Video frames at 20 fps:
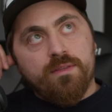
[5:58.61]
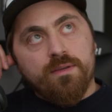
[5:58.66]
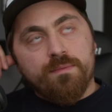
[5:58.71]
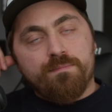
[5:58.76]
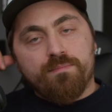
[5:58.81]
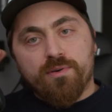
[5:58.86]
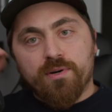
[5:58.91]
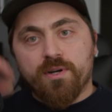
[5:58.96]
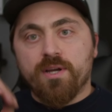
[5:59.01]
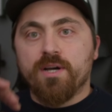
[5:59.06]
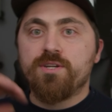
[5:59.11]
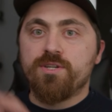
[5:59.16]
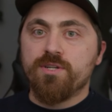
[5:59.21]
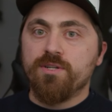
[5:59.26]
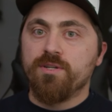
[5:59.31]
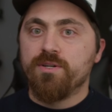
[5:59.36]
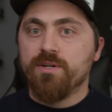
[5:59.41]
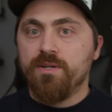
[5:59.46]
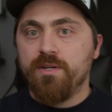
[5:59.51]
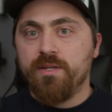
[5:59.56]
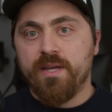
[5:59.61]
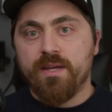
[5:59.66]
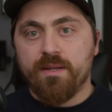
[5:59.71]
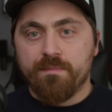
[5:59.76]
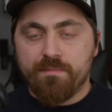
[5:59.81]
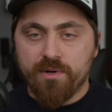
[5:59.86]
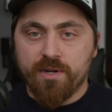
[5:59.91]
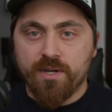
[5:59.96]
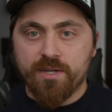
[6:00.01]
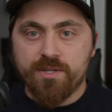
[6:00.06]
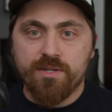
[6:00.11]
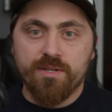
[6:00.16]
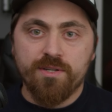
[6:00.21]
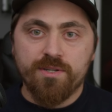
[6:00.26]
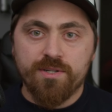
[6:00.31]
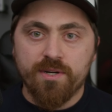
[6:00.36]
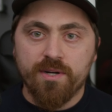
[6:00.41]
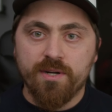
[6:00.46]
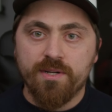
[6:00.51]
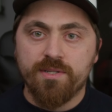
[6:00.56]
the production couldn't get production
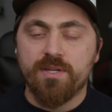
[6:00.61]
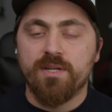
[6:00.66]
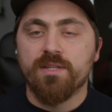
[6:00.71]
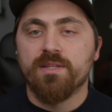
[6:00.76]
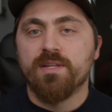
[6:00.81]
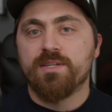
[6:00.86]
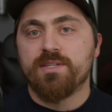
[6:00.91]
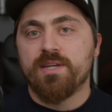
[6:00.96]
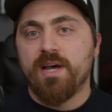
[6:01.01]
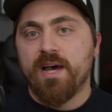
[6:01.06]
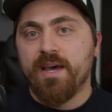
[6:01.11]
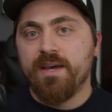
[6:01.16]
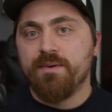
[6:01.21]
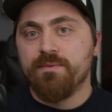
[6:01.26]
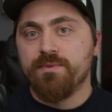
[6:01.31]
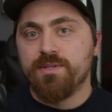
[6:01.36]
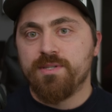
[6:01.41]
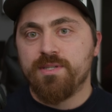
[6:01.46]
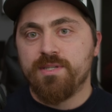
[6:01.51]
insurance unless I was